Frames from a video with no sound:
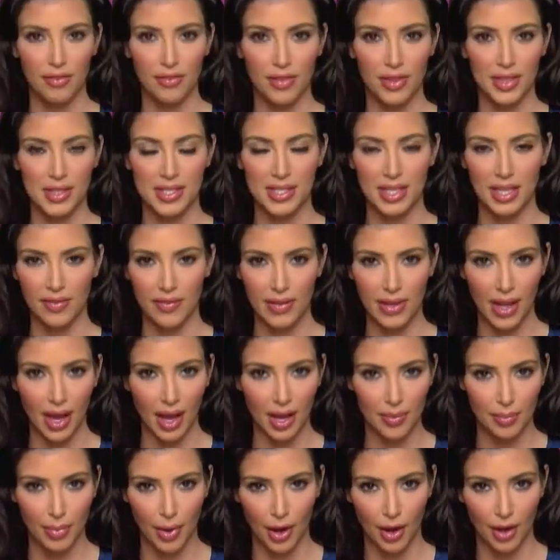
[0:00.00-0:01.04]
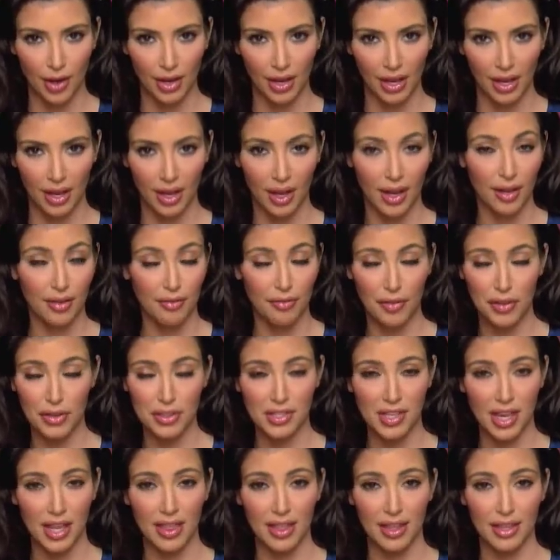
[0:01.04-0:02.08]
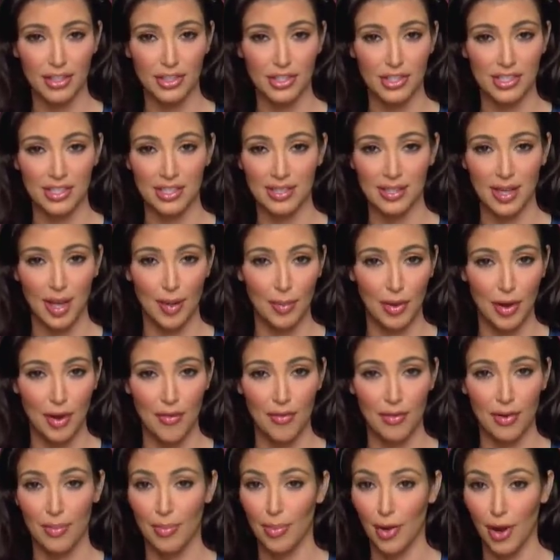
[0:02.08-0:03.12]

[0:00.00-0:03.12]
for the TV Guide party, and at first I think she's just coming over to